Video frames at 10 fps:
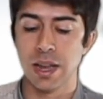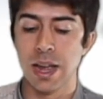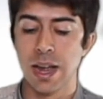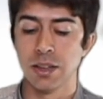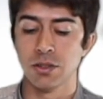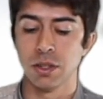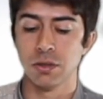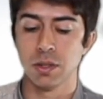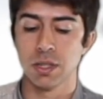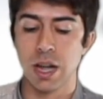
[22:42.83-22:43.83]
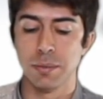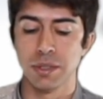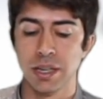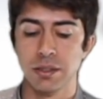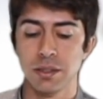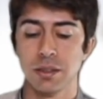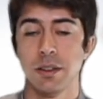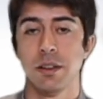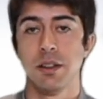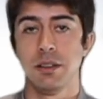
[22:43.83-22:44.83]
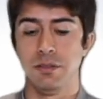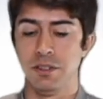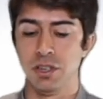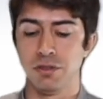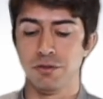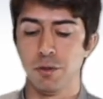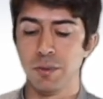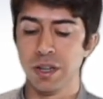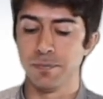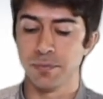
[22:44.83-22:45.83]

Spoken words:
and SolidWorks updates the feature for me.